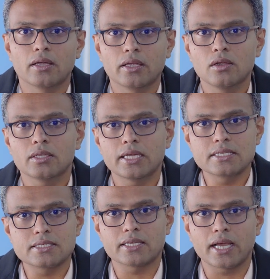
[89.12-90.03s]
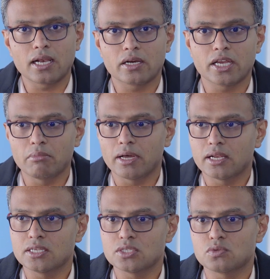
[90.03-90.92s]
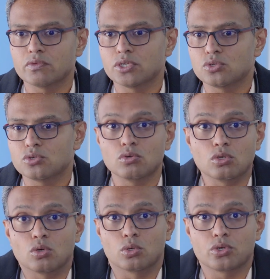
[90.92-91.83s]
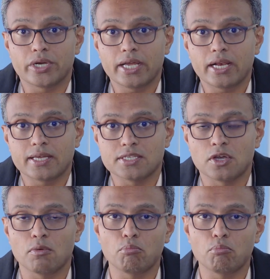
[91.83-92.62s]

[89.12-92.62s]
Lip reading: There is calorie imbalance which you don't realize.